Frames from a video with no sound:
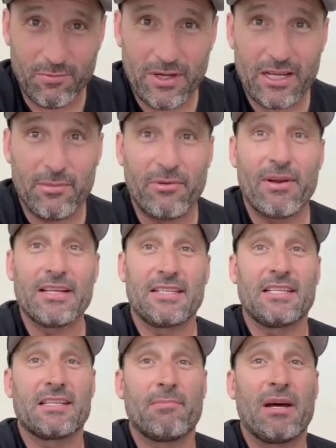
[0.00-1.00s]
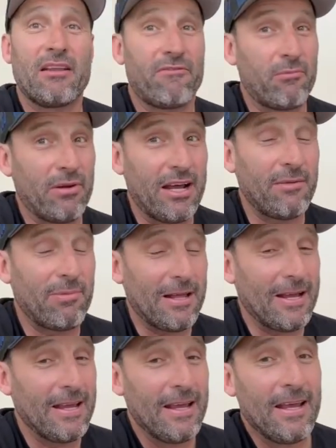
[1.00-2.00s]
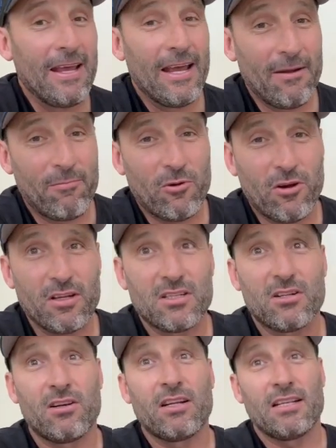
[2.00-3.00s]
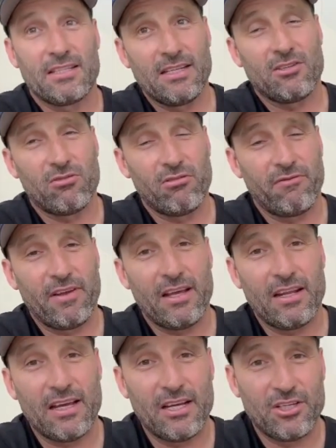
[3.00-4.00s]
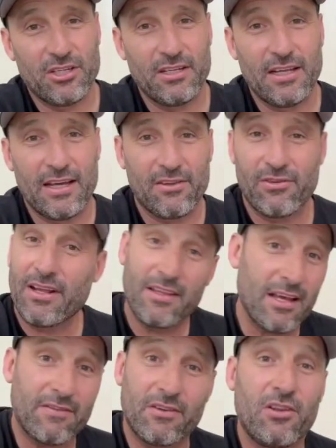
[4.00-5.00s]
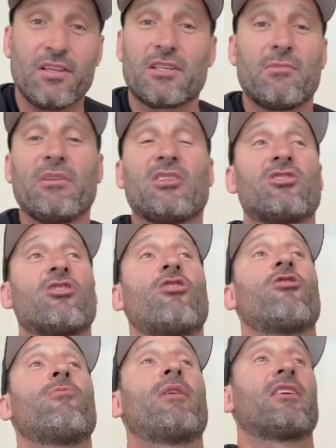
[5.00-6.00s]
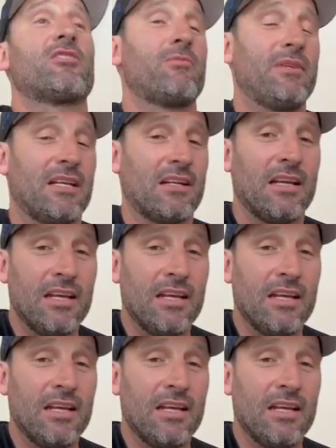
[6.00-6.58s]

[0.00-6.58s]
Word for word: We're going to be raising some money for Proud to Play and Priceline Sisterhood Foundation. Uh, throughout the afternoon, there's going to be so much to be done.